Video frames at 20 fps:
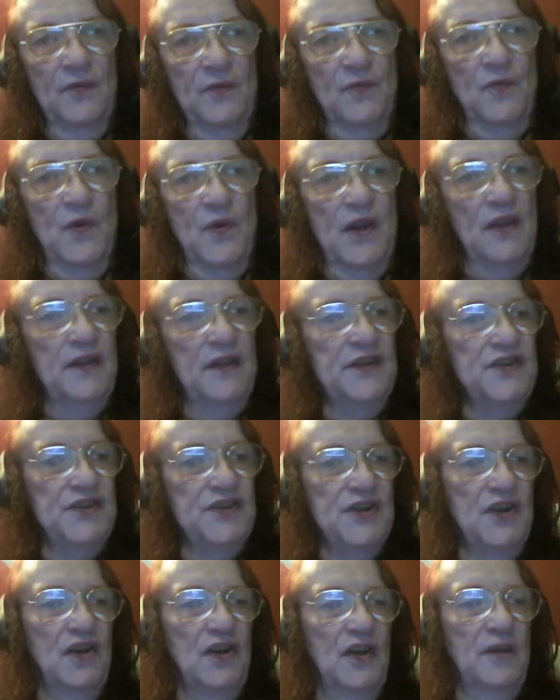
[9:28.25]
Well, it's
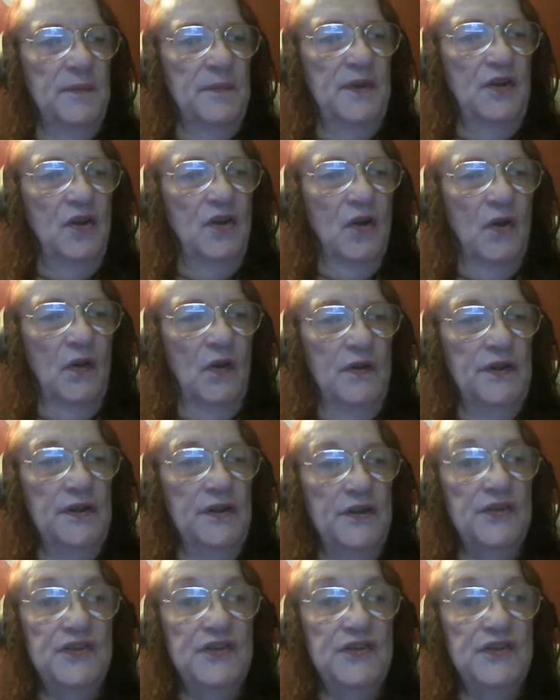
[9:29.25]
generally been called